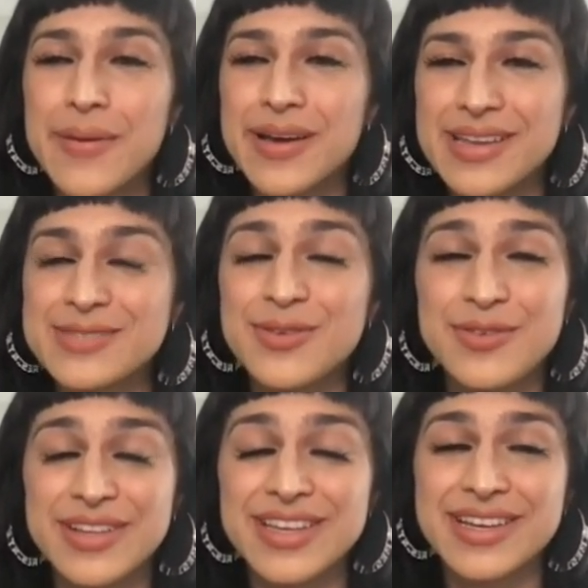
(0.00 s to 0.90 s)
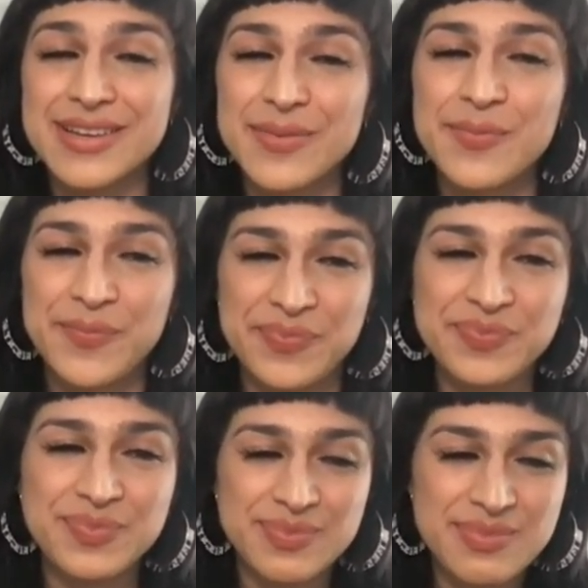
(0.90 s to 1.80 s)
but so it's fulfilling.
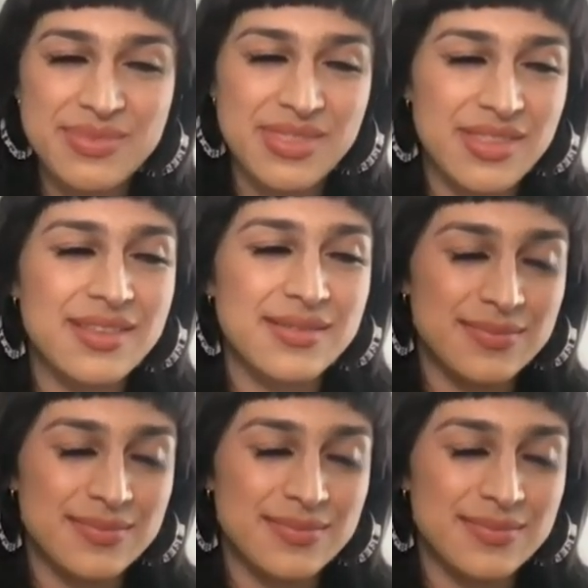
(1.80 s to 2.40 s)
Just as I'm